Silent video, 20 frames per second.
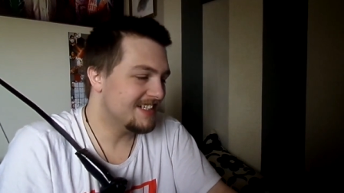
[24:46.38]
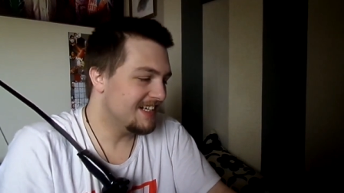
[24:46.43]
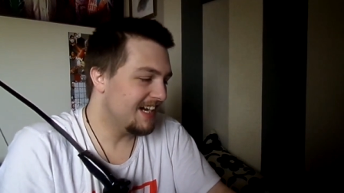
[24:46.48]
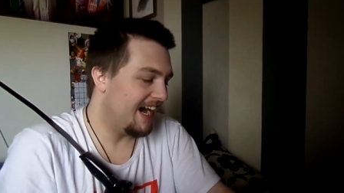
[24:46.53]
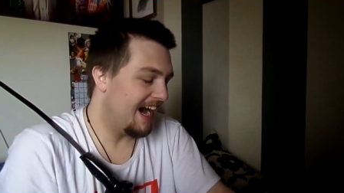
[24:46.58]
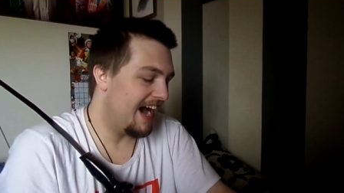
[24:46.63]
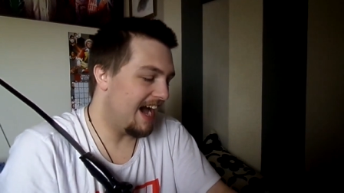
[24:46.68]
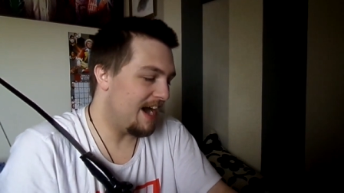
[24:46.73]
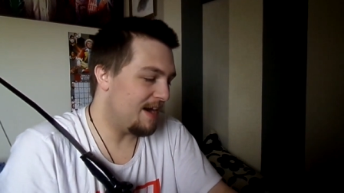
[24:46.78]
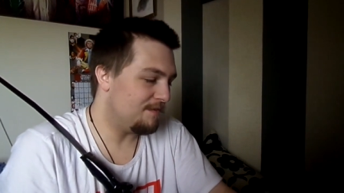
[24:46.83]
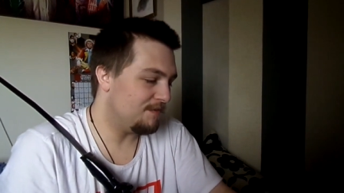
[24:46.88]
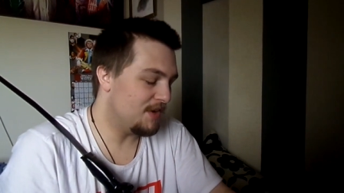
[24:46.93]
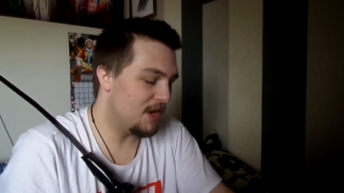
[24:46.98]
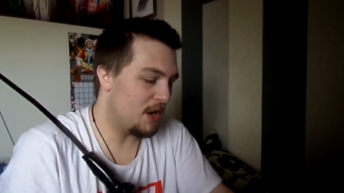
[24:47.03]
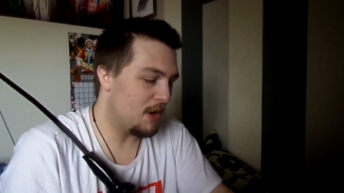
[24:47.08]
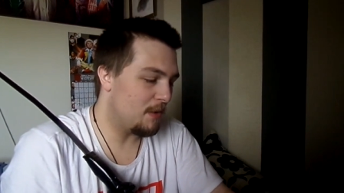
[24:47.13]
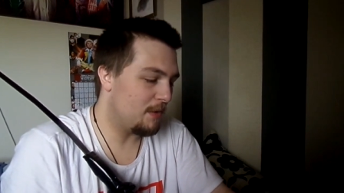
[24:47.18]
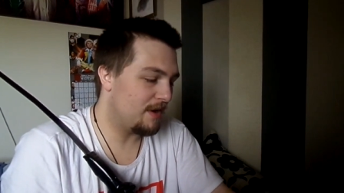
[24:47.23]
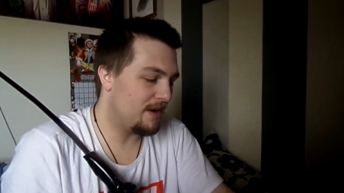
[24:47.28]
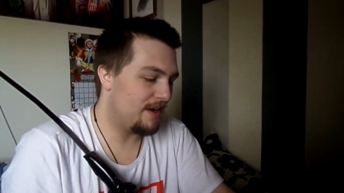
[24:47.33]
Um,
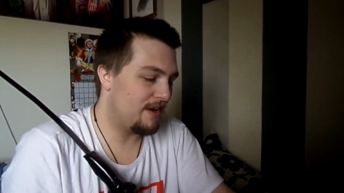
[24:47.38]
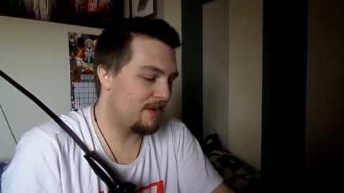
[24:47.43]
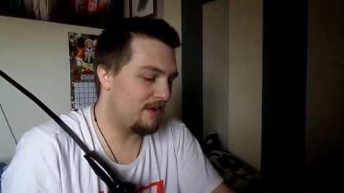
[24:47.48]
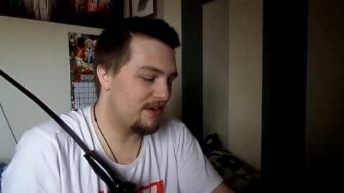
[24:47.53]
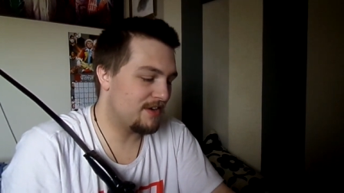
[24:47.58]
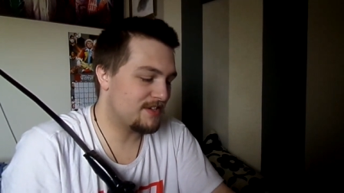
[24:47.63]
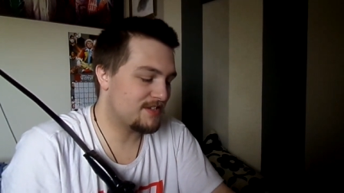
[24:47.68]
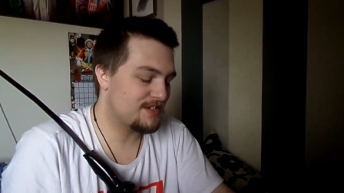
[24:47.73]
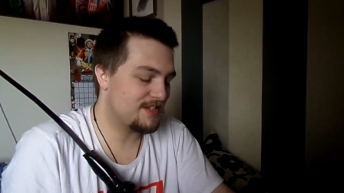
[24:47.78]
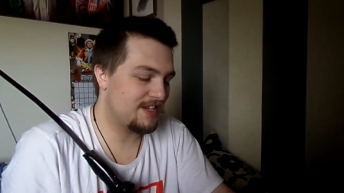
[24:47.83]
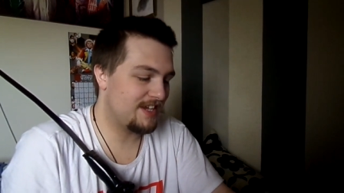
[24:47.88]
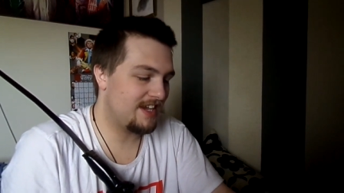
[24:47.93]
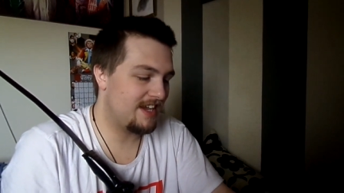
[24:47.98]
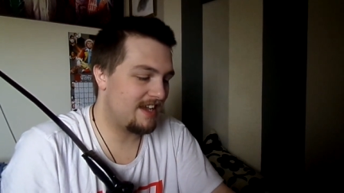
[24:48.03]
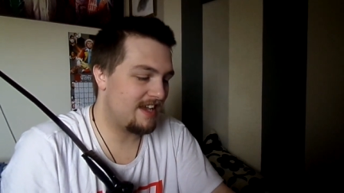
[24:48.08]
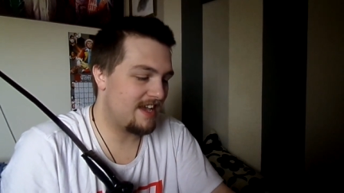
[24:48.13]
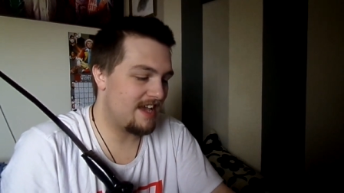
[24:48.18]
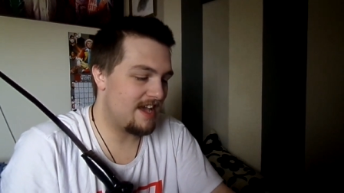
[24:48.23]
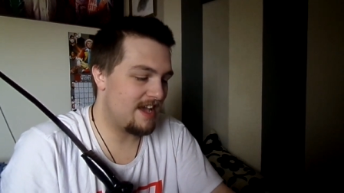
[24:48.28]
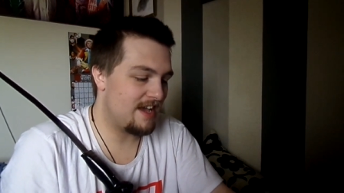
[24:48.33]
no, honestly,
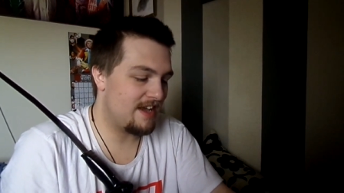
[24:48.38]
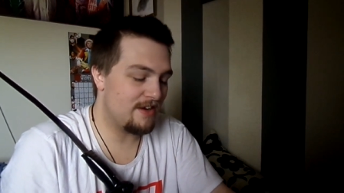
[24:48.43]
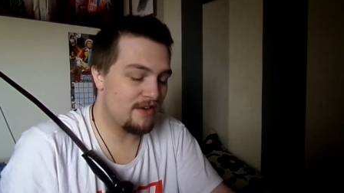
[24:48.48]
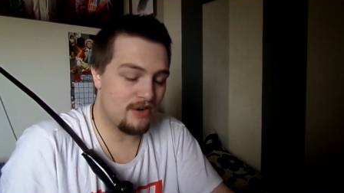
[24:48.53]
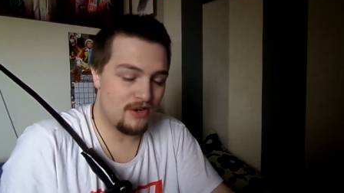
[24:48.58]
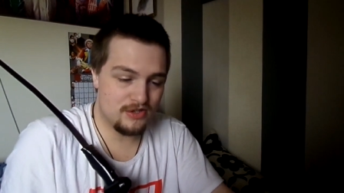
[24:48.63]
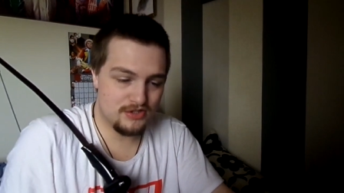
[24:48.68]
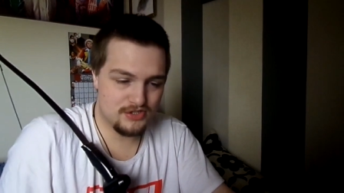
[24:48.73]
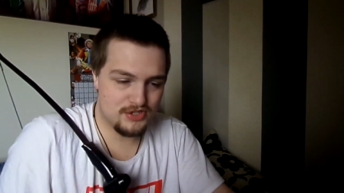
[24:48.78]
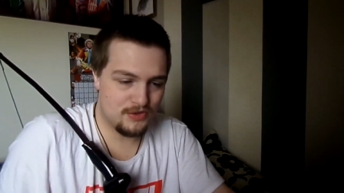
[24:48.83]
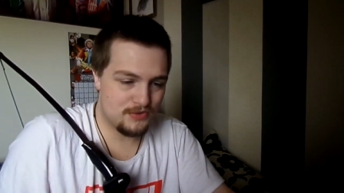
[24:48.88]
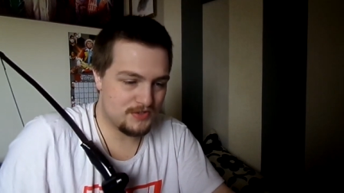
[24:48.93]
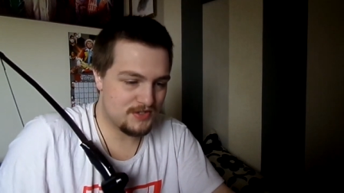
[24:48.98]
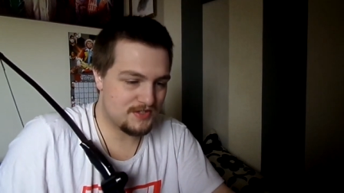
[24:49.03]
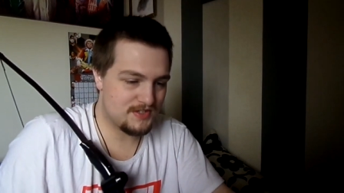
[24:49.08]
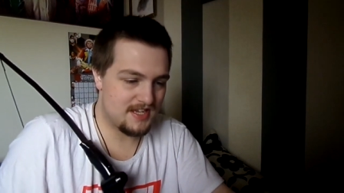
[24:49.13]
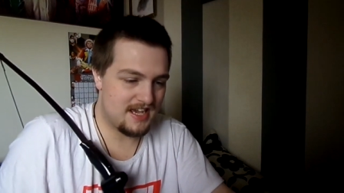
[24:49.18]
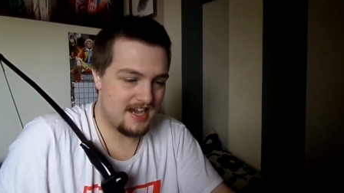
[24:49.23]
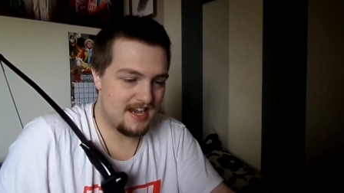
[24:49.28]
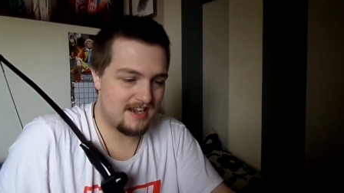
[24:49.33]
uh, all jokes
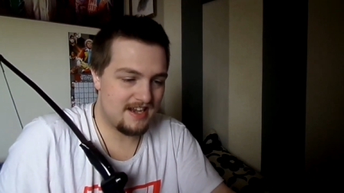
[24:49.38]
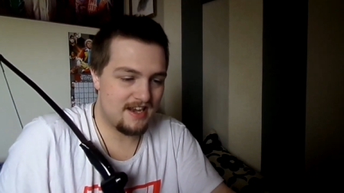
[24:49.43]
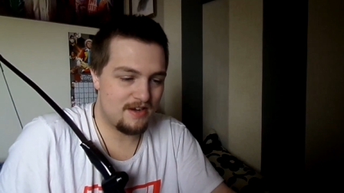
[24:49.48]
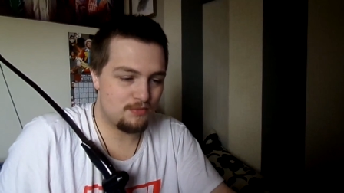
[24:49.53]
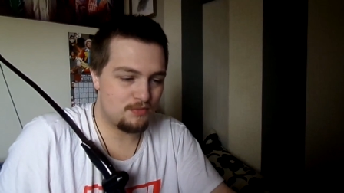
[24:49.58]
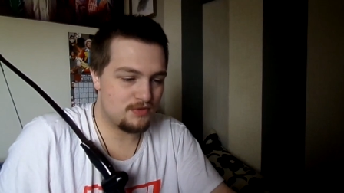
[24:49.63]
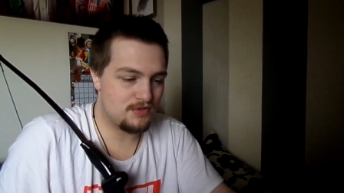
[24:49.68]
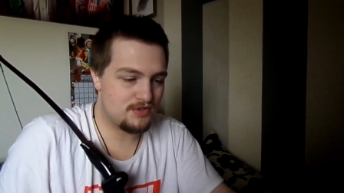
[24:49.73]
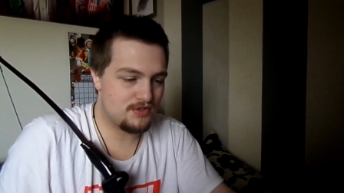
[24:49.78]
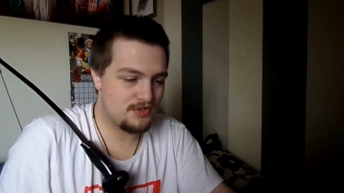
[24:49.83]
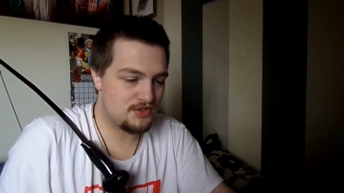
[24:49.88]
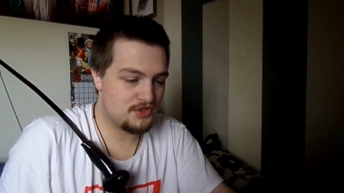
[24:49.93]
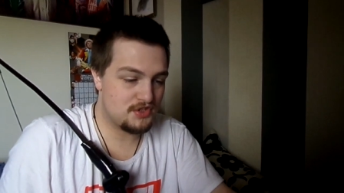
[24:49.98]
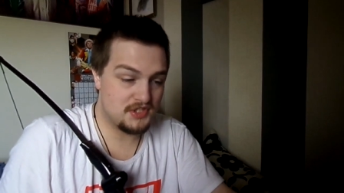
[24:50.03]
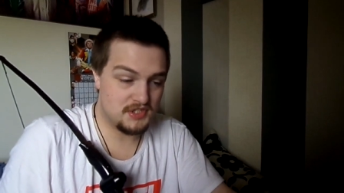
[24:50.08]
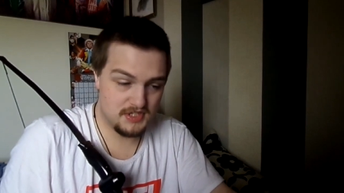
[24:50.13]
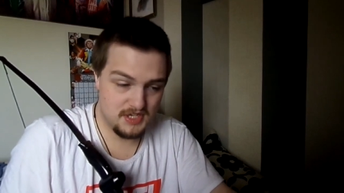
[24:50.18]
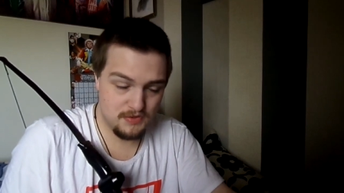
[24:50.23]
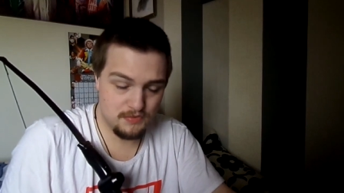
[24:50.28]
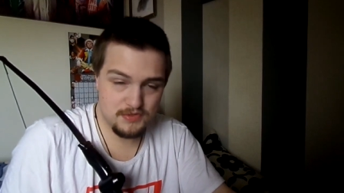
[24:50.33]
aside, it was
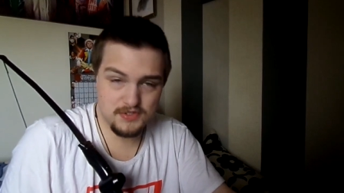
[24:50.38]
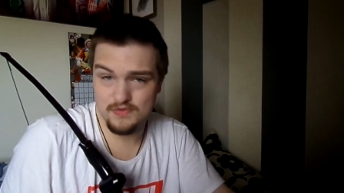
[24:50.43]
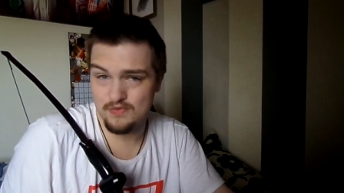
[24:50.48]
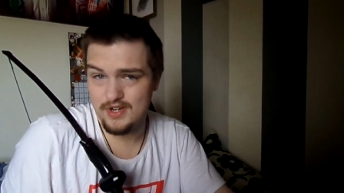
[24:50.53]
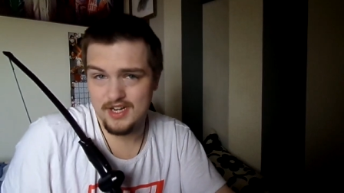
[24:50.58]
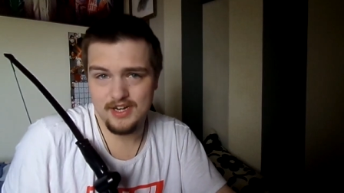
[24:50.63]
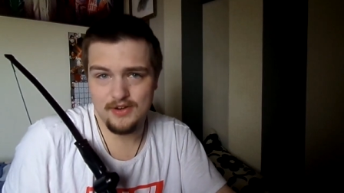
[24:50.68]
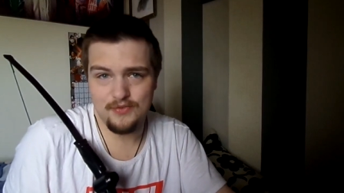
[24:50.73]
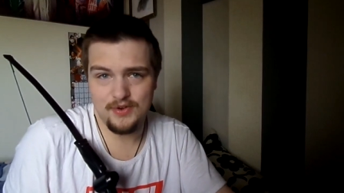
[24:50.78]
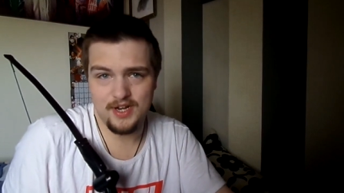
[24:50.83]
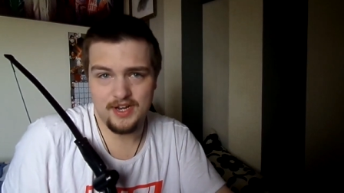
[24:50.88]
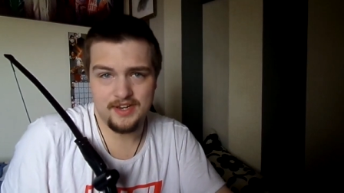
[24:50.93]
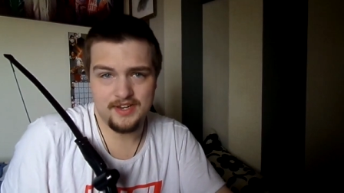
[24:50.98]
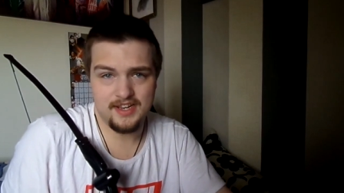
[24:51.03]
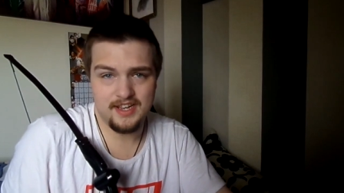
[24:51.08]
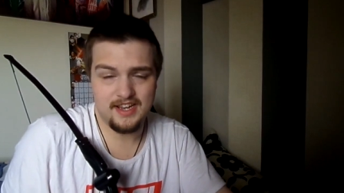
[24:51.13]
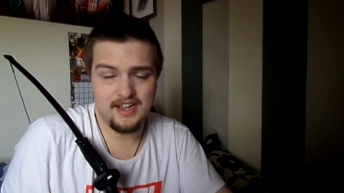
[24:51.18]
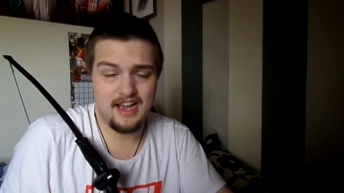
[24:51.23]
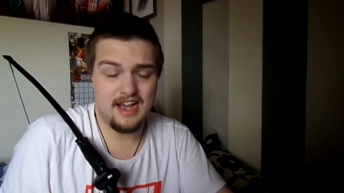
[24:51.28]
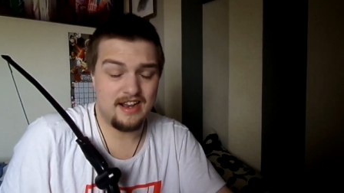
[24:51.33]
it was really really neat.